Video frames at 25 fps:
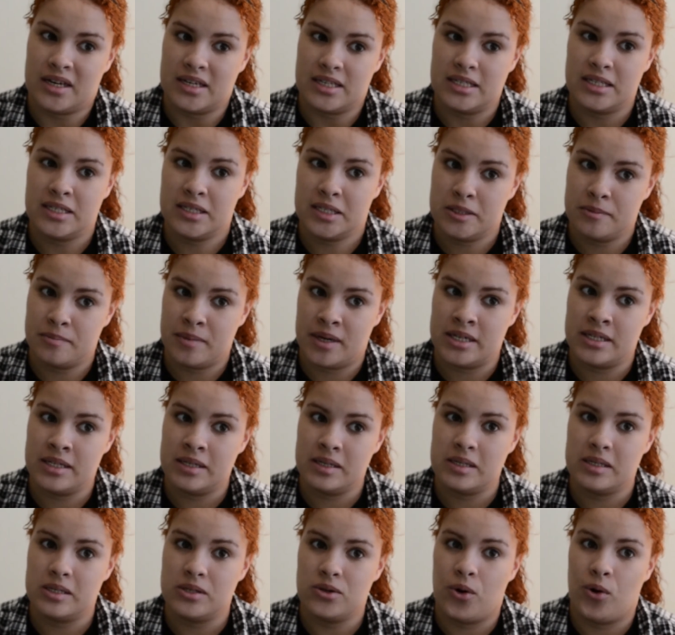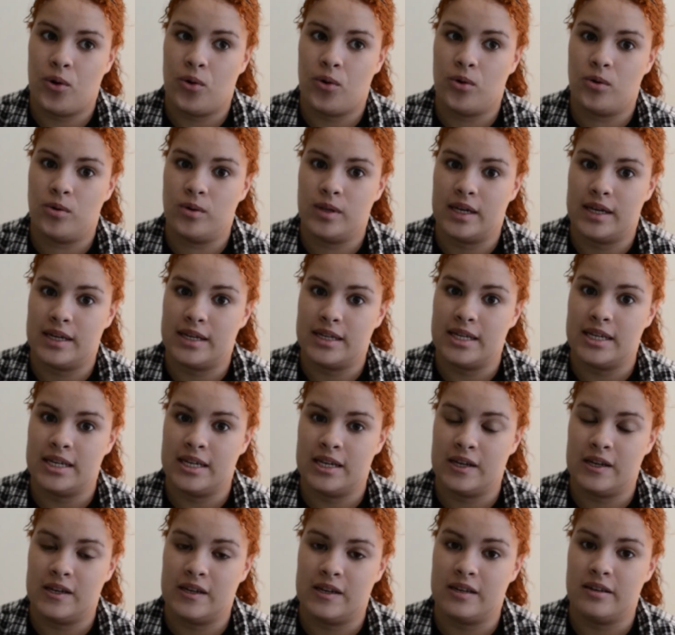6 months old, and
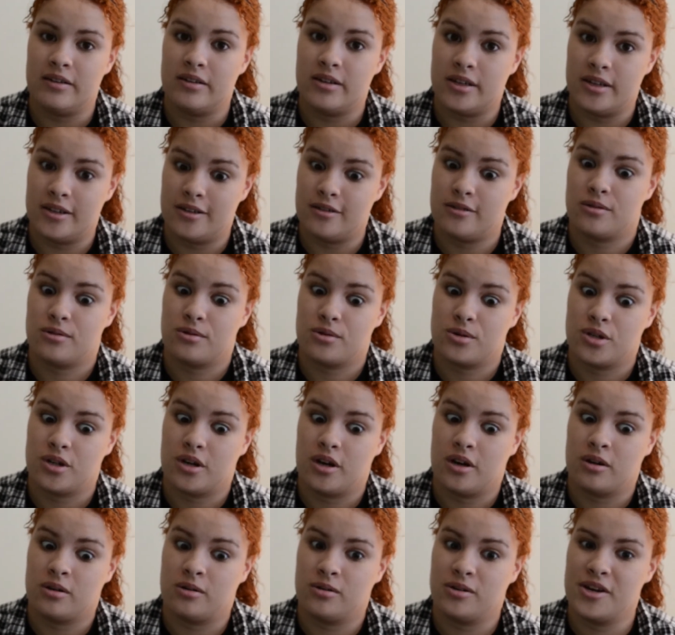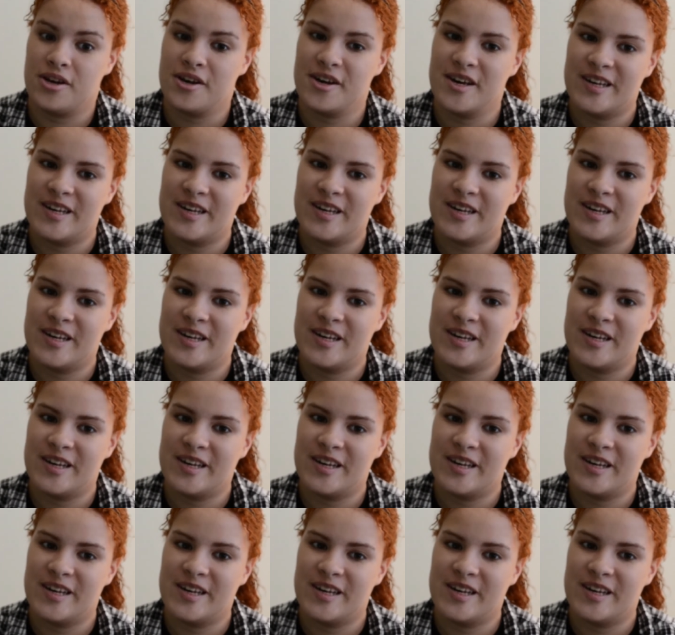he is our child.